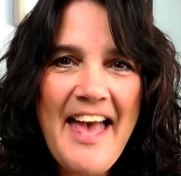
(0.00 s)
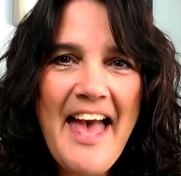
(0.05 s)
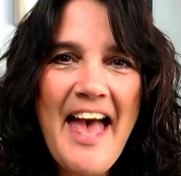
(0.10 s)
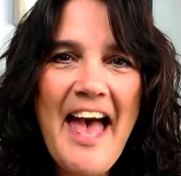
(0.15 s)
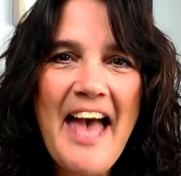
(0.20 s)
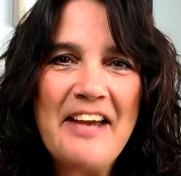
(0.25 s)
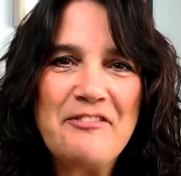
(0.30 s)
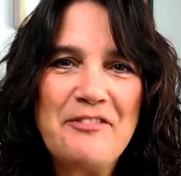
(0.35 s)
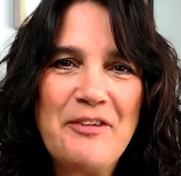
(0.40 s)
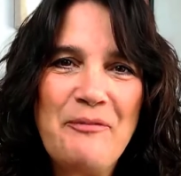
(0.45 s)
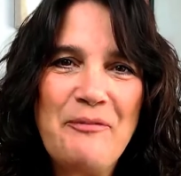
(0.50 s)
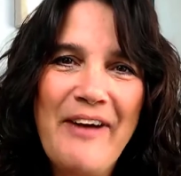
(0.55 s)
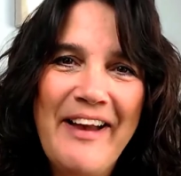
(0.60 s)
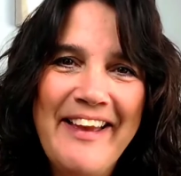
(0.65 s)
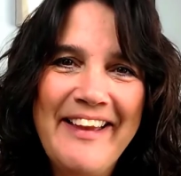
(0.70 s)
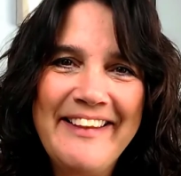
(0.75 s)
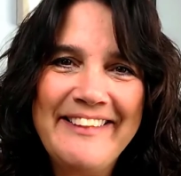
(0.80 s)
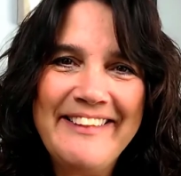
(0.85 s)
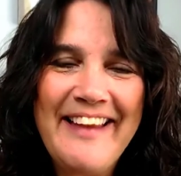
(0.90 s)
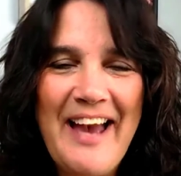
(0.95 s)
Hi
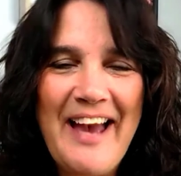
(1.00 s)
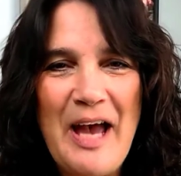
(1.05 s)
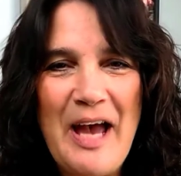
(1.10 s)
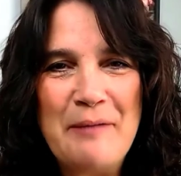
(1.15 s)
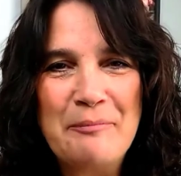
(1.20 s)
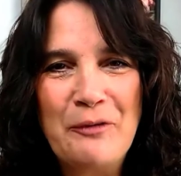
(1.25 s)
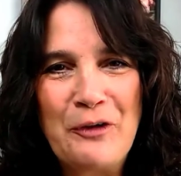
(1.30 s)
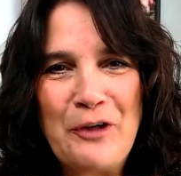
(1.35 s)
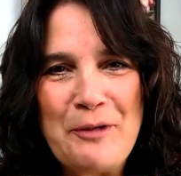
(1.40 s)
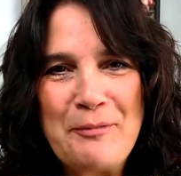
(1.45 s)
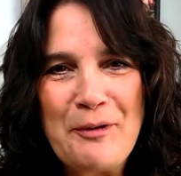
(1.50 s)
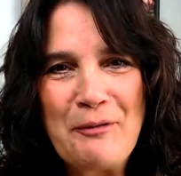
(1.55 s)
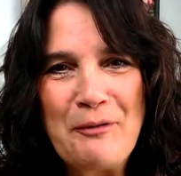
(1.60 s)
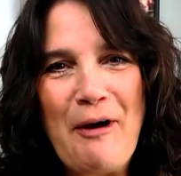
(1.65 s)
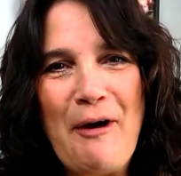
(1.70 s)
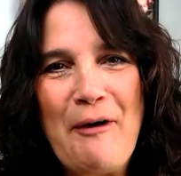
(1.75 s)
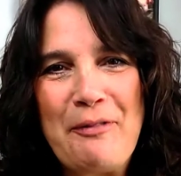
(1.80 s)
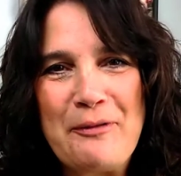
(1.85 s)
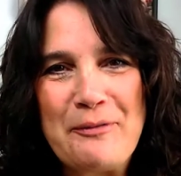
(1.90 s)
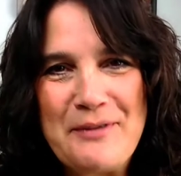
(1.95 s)
everyone, I'm Lori
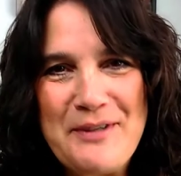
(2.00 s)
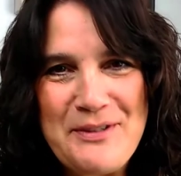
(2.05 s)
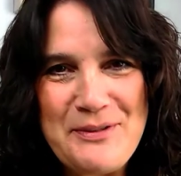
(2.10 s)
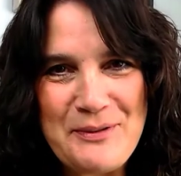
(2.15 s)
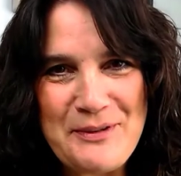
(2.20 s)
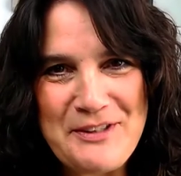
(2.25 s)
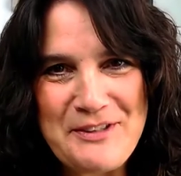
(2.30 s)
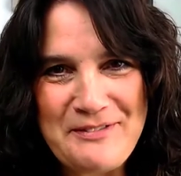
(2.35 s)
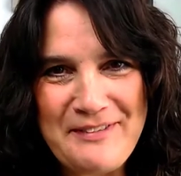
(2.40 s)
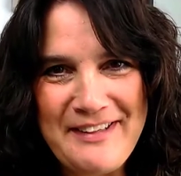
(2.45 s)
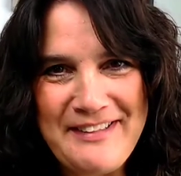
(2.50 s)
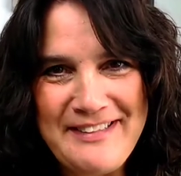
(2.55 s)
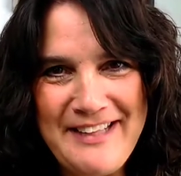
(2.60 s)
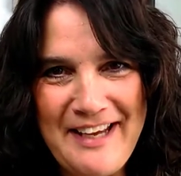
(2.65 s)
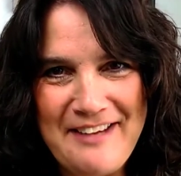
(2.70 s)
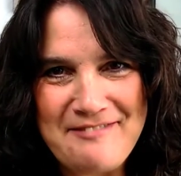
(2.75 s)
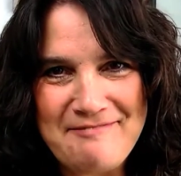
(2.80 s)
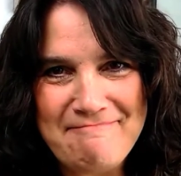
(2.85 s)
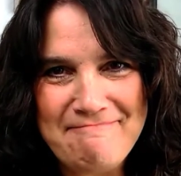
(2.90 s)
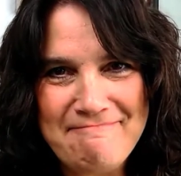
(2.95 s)
McGraw at the Resource
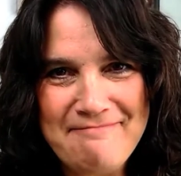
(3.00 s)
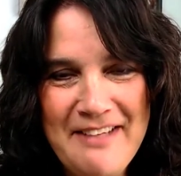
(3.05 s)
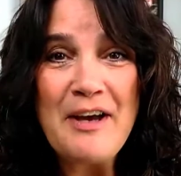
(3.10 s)
Rundown.